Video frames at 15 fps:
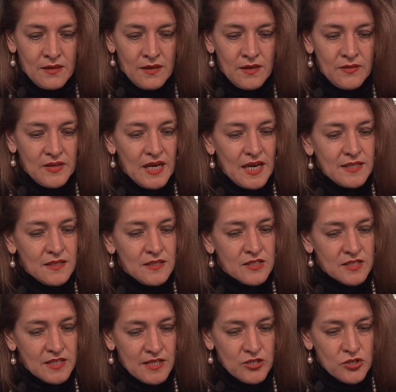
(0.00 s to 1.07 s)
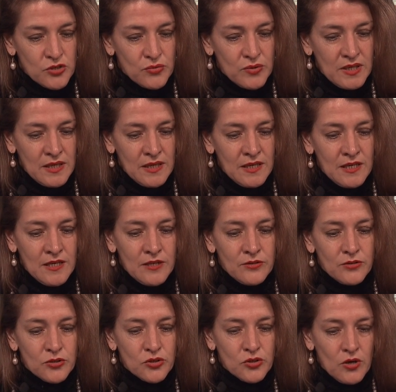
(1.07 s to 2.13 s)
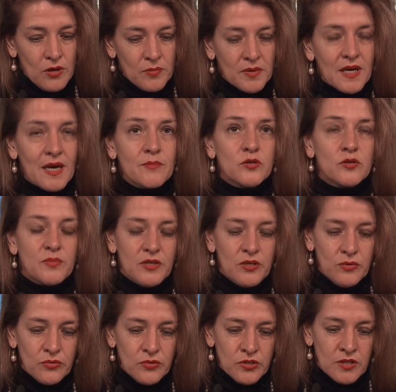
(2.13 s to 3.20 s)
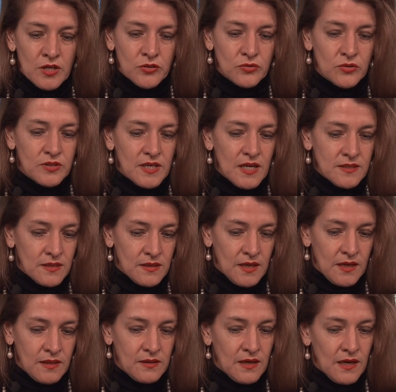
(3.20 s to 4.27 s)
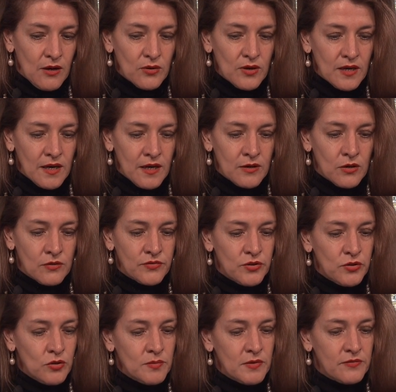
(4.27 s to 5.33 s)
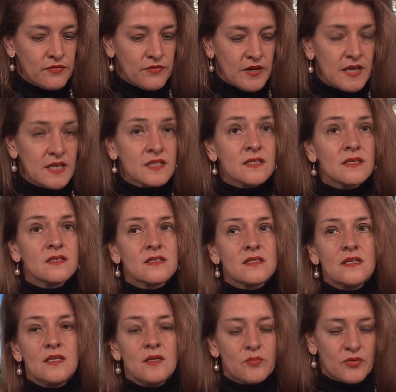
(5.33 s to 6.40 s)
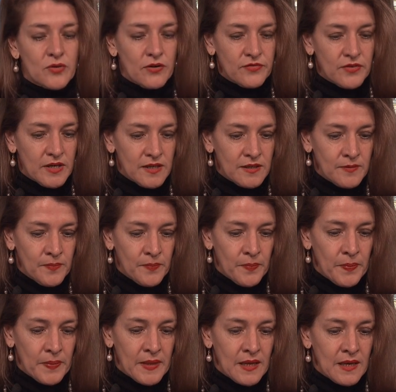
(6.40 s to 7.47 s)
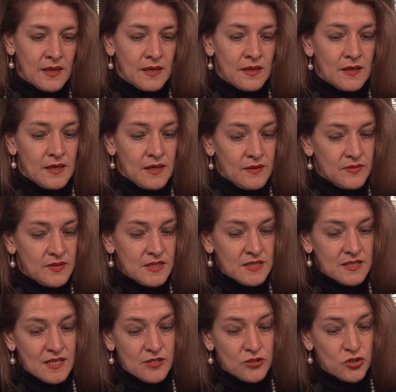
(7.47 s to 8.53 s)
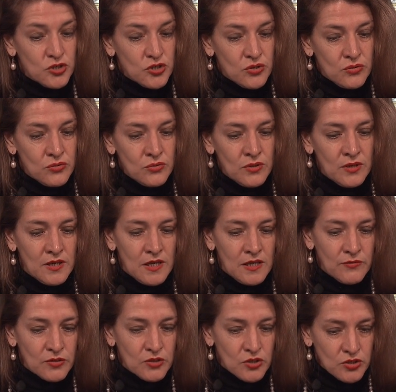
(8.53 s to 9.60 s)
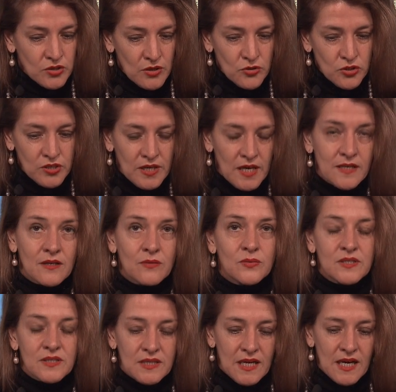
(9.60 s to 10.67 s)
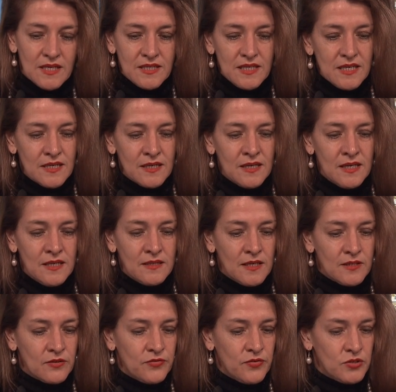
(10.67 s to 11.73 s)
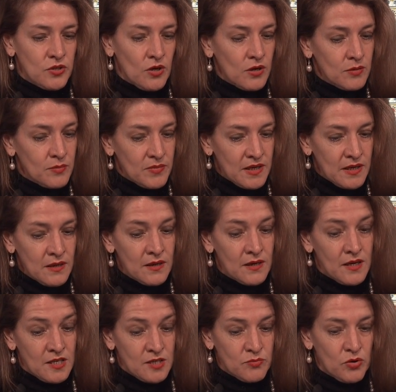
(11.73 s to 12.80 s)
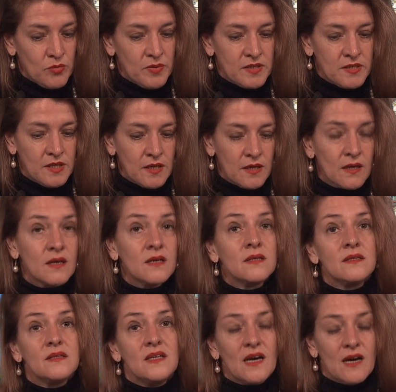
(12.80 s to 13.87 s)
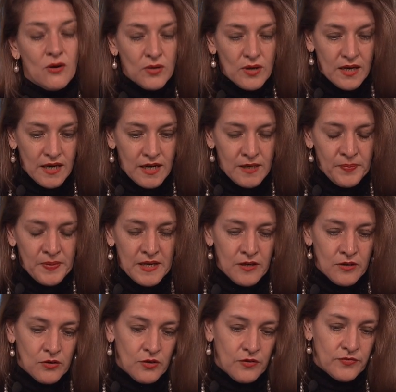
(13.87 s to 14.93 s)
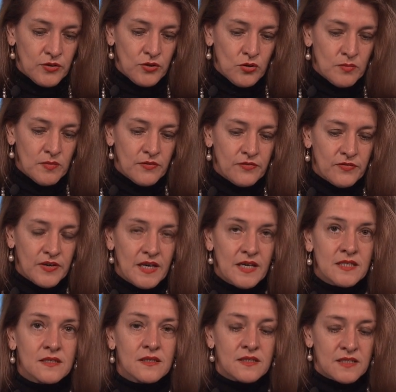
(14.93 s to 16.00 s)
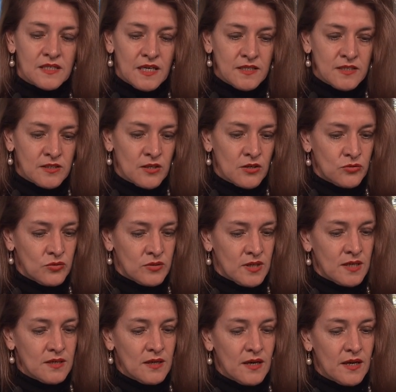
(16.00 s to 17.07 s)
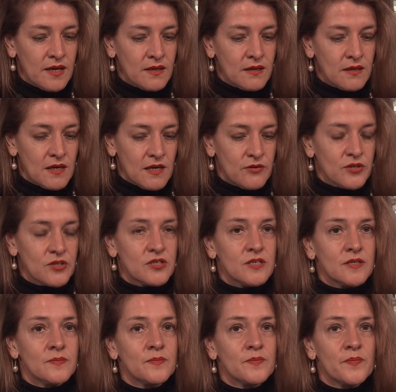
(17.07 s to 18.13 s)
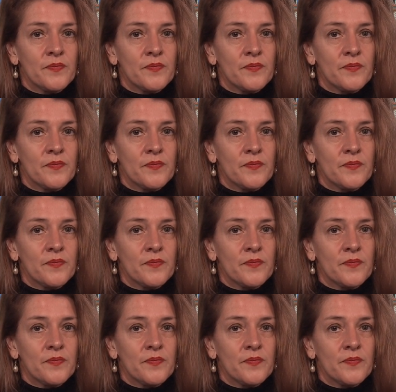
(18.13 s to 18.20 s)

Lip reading: In the 18th century, the term came to be used to designate the outline of a human face seen in profile. In this sense, too, it was associated with the idea that the physiognomy, and more particularly the outline, of the human face attests to an underlying character.